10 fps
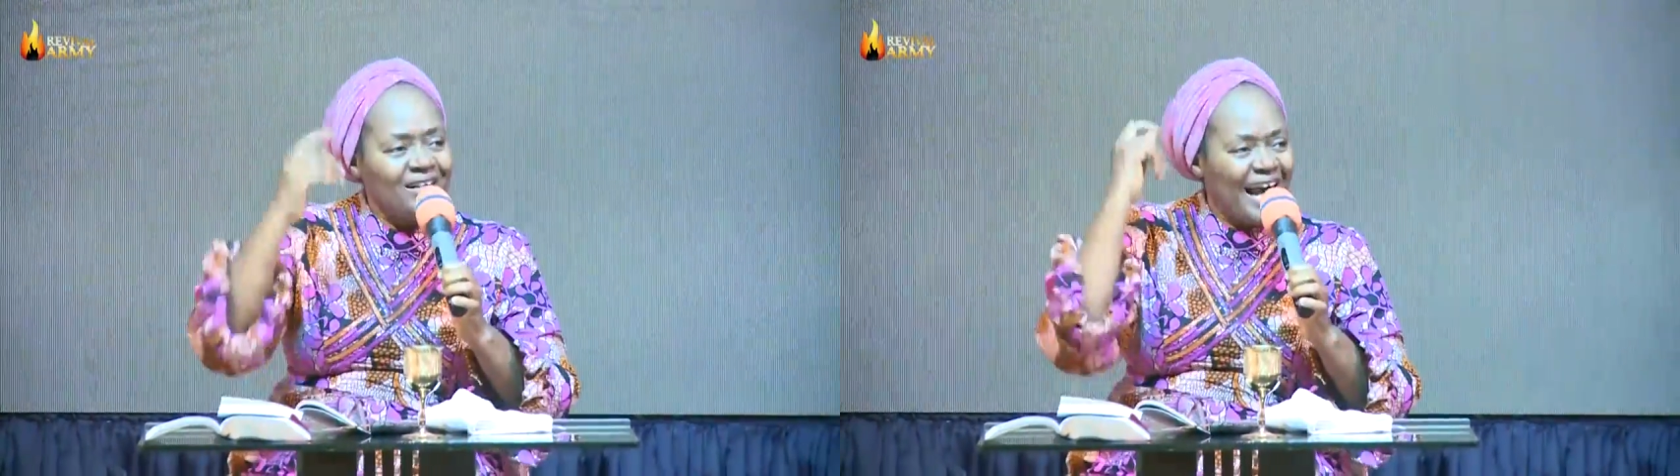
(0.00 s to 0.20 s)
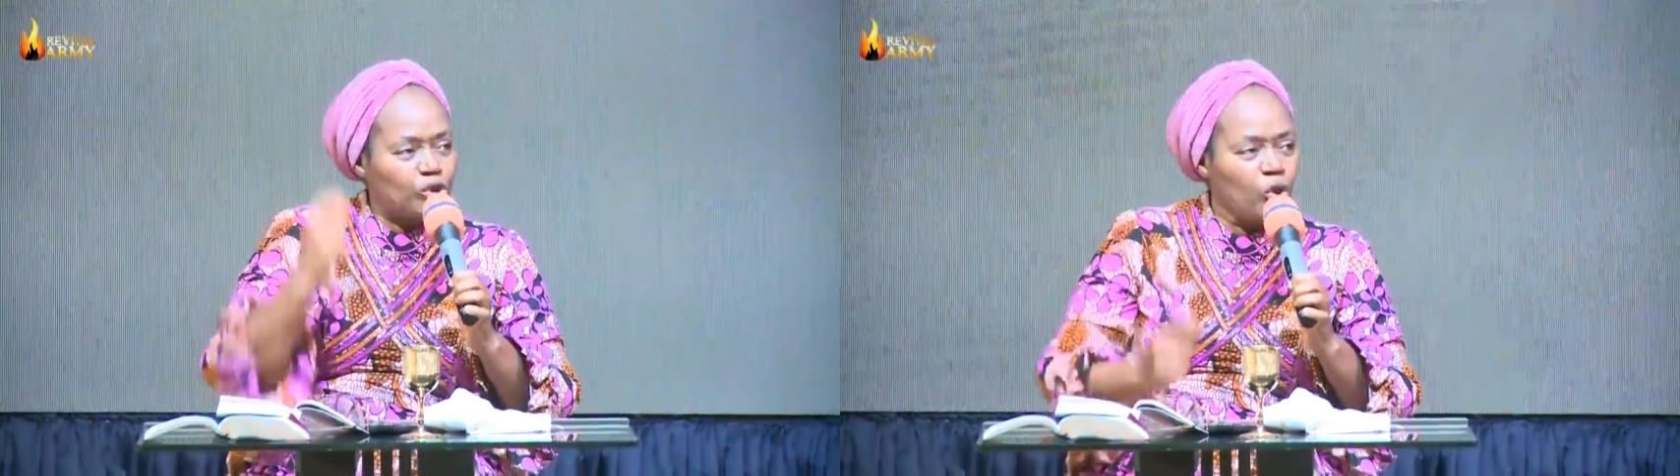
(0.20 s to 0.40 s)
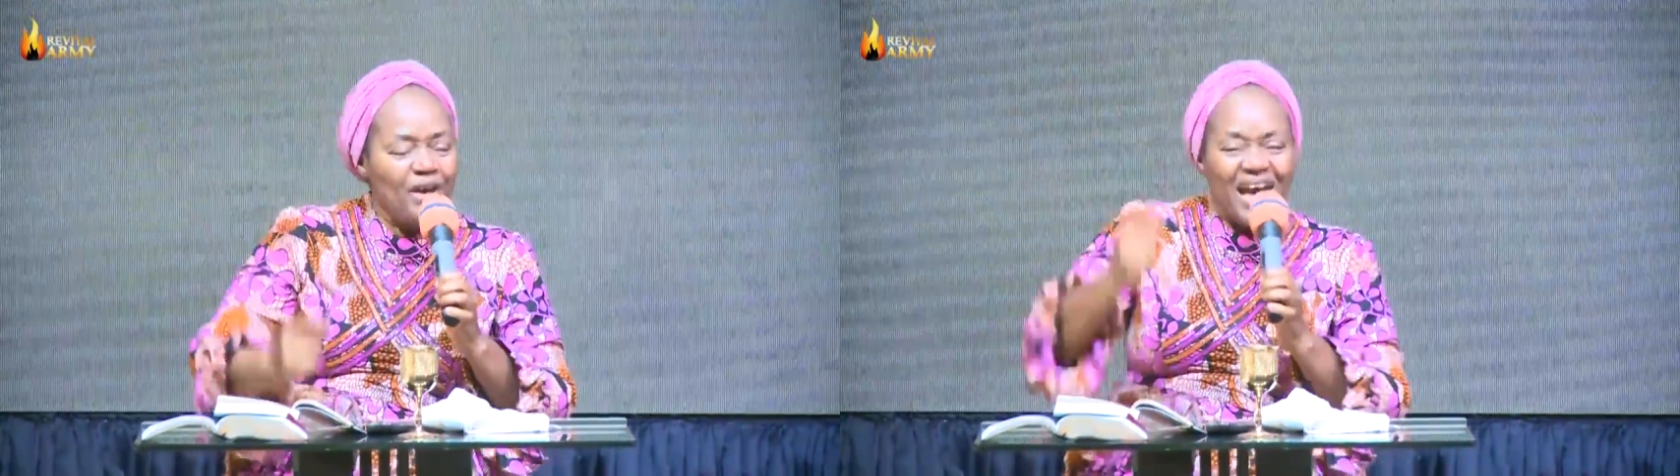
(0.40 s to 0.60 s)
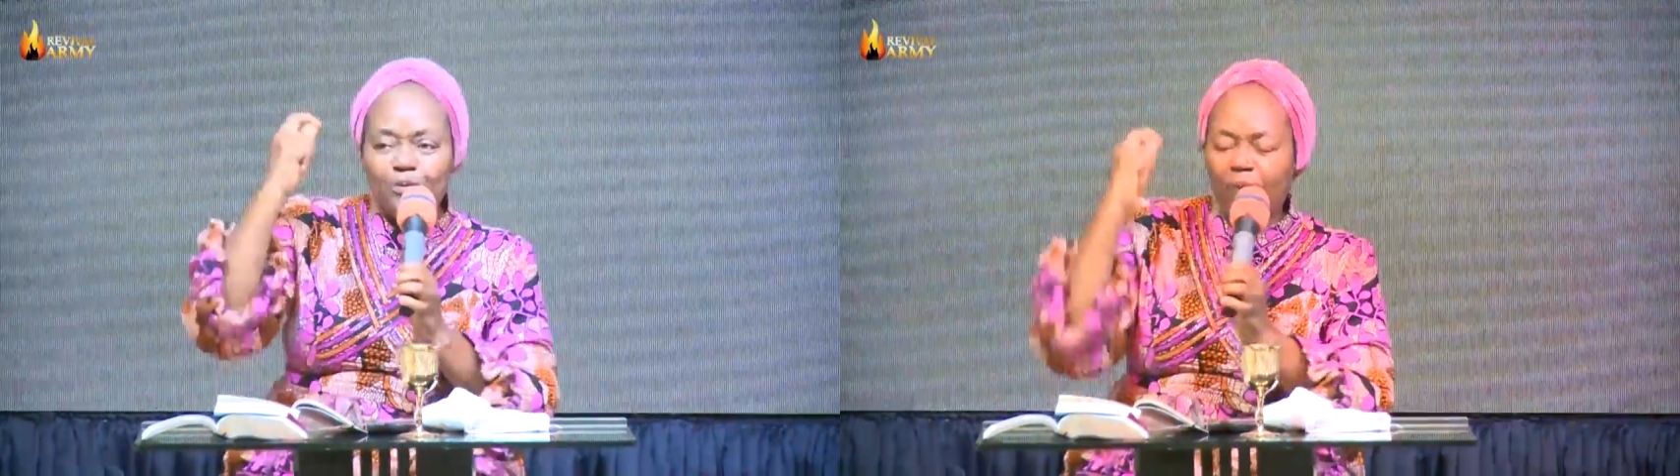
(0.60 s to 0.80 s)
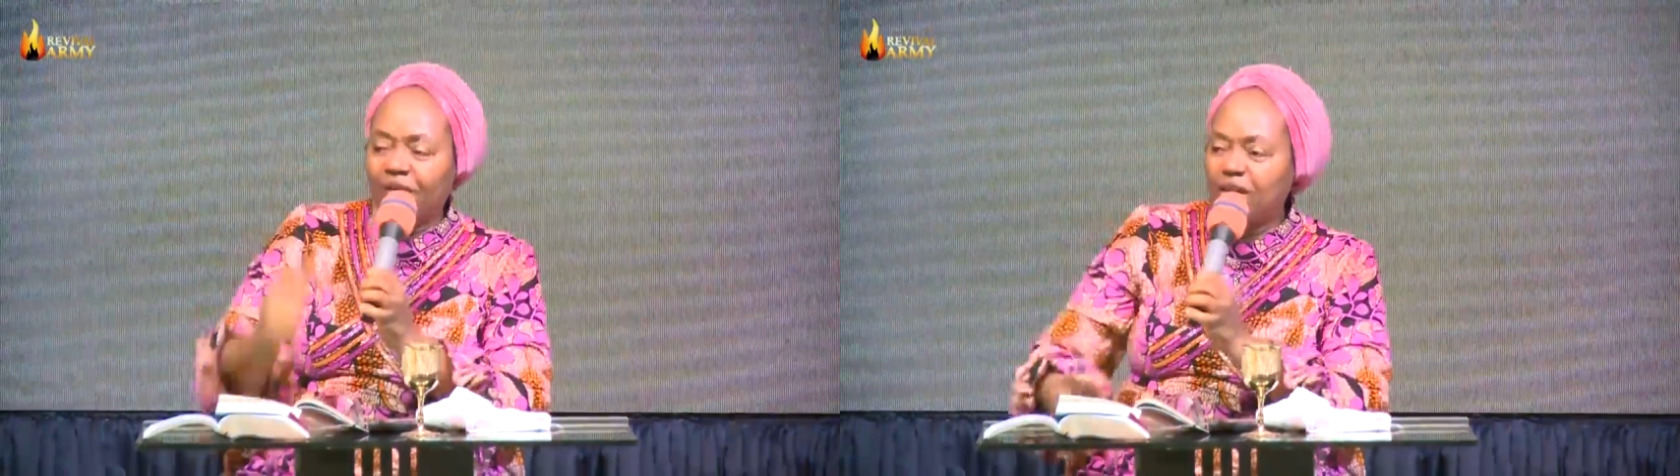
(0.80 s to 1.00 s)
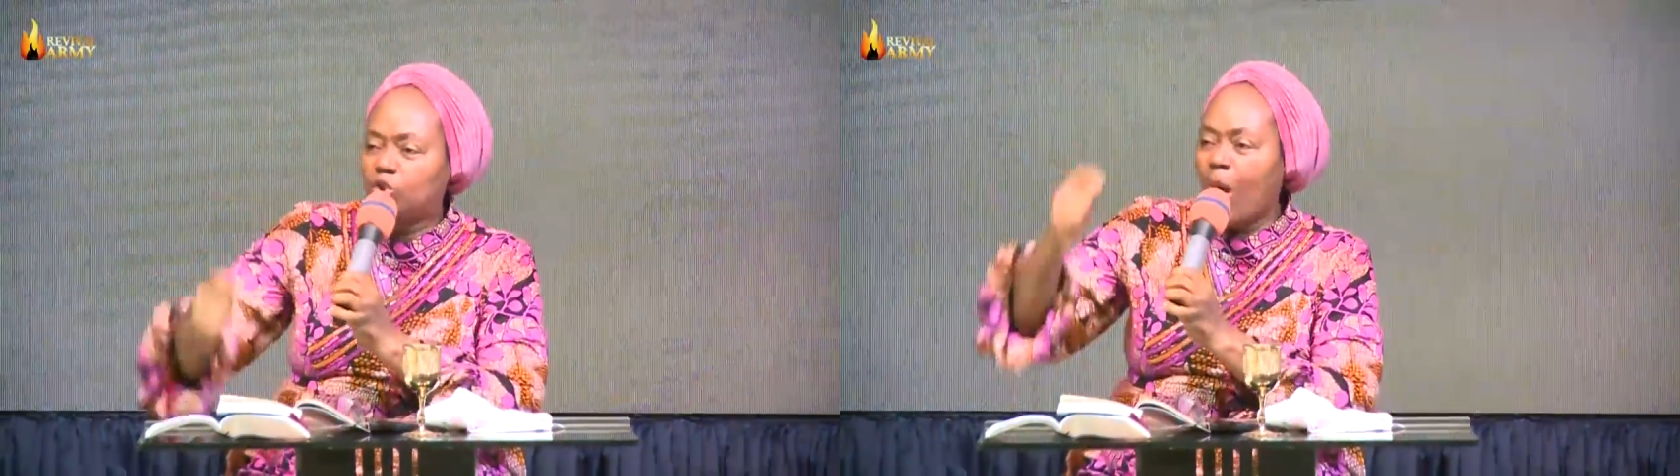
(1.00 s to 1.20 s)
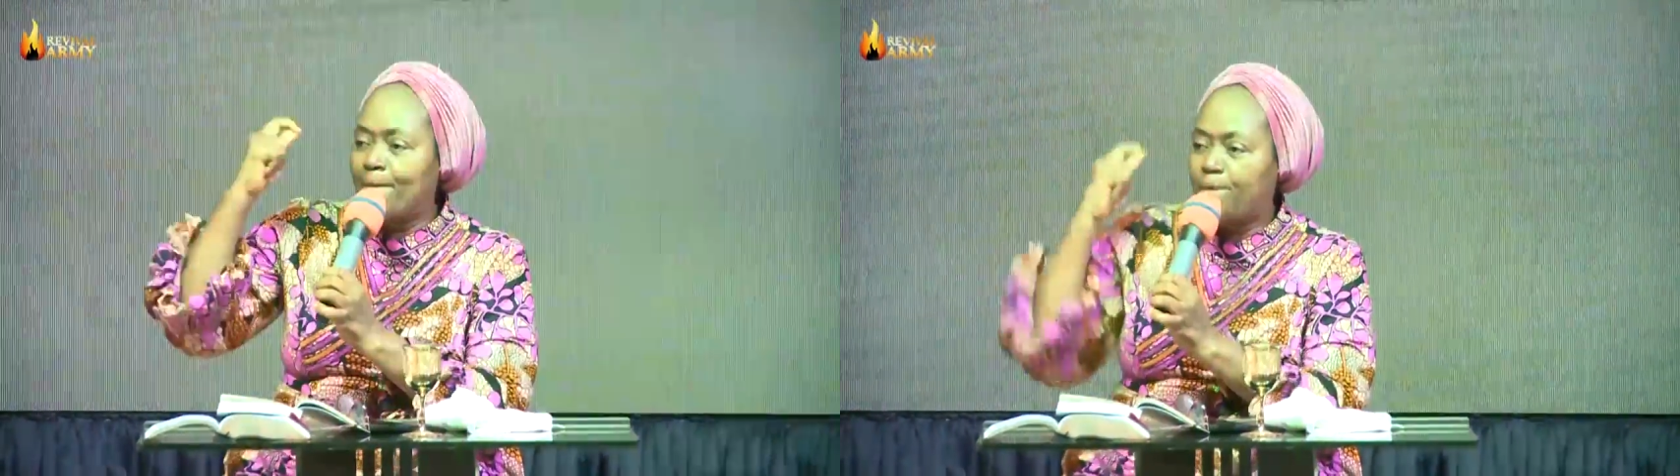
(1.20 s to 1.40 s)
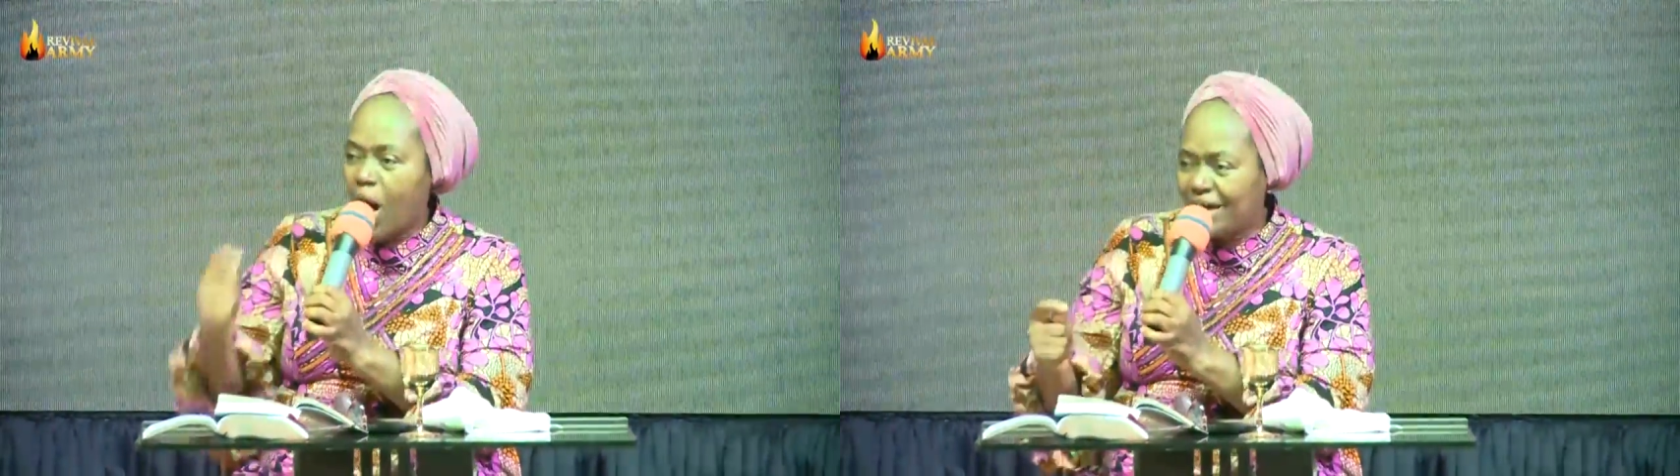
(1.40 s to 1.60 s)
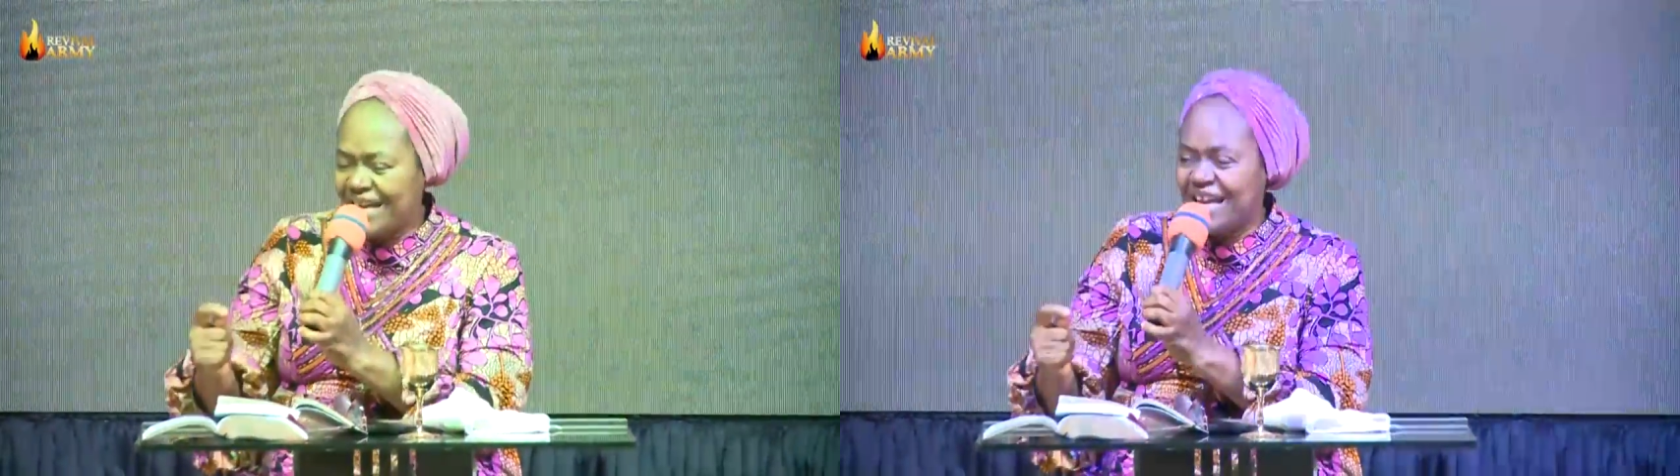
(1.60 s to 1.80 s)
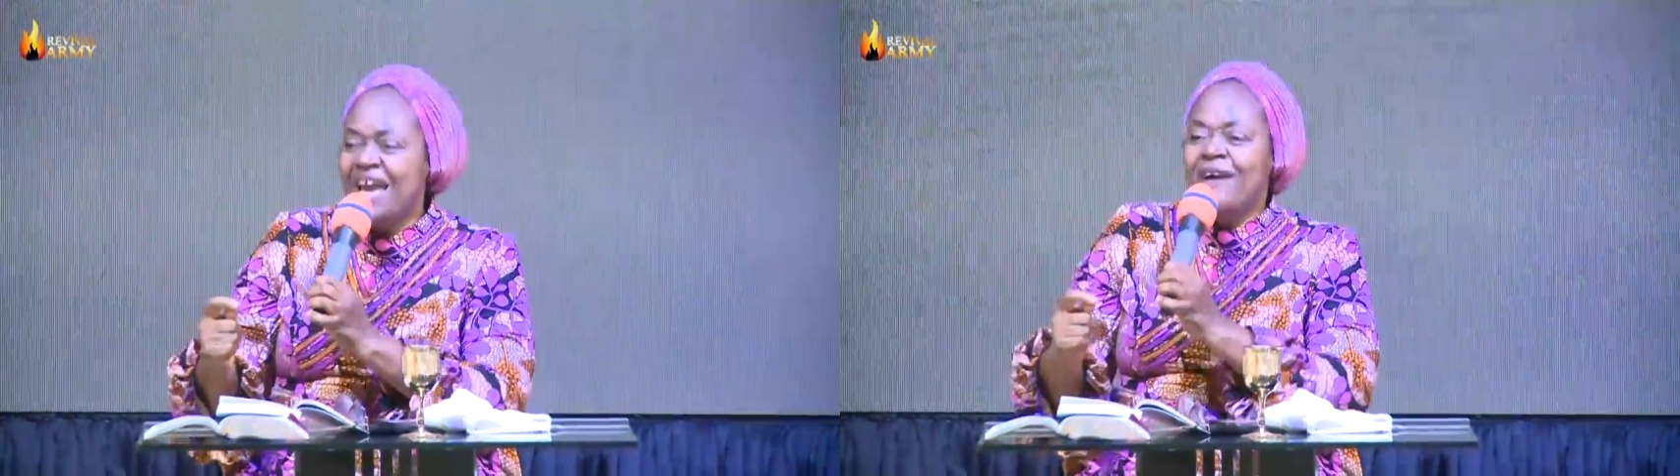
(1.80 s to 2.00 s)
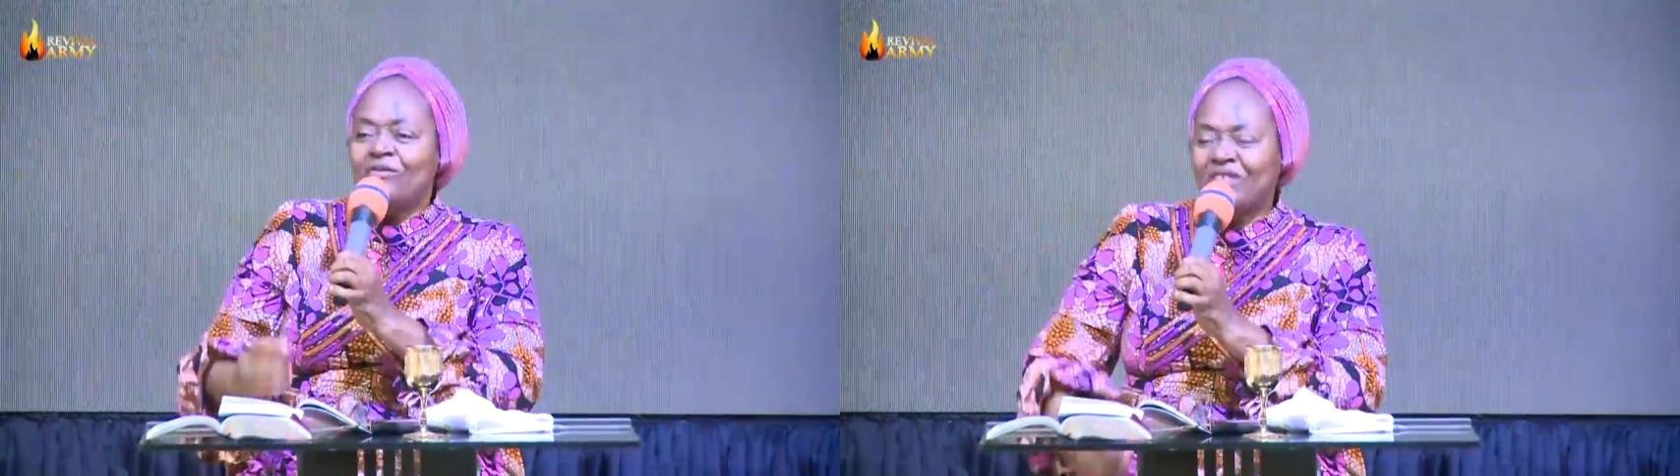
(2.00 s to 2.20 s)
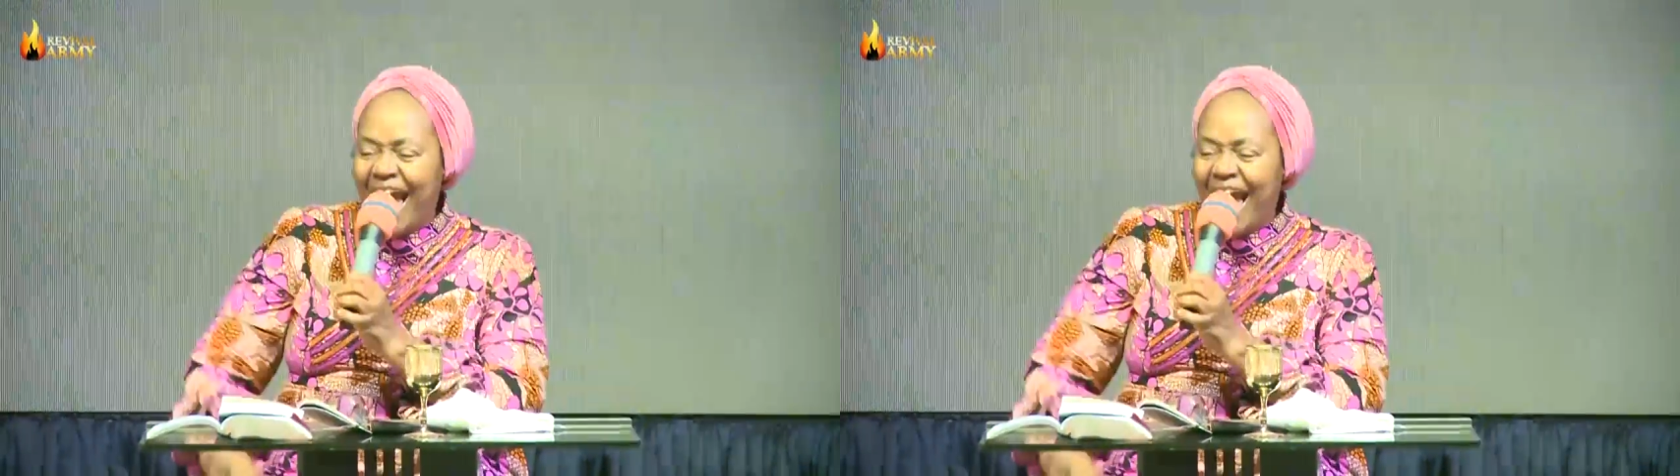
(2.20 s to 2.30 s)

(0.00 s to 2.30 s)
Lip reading: hunger to your spiritual body,